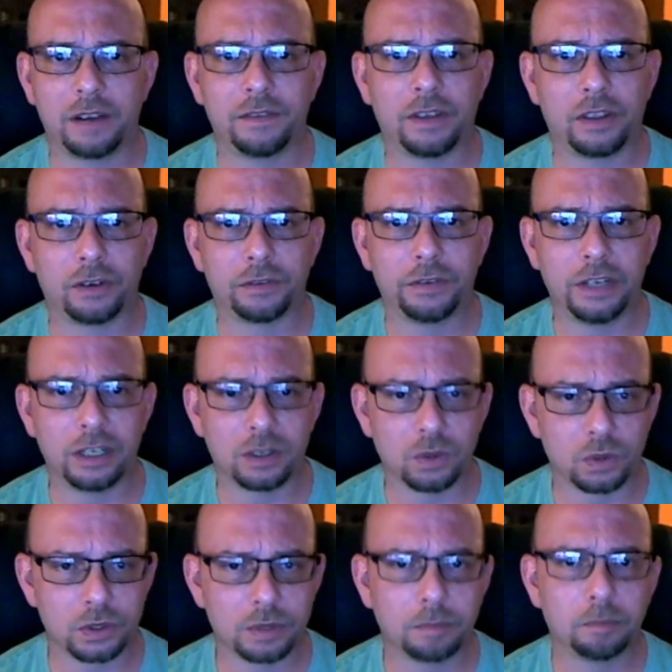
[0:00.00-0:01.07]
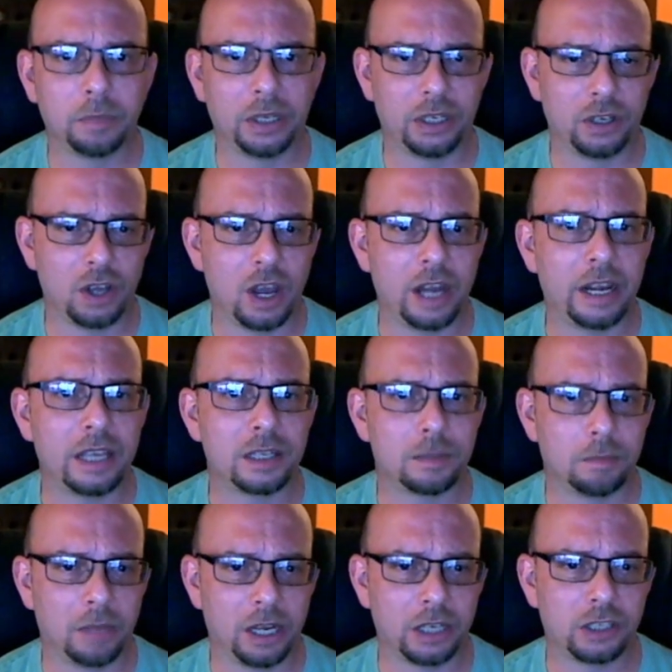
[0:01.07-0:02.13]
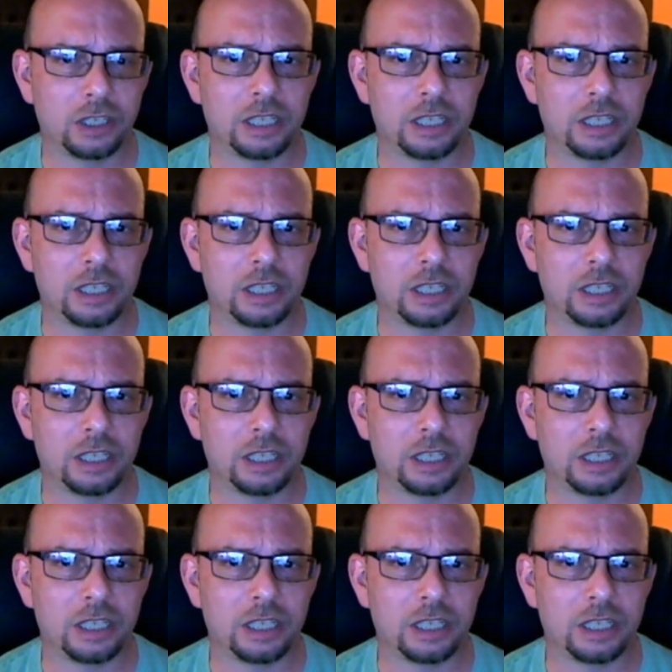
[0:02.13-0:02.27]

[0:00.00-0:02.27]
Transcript: of other vehicles, but not as much.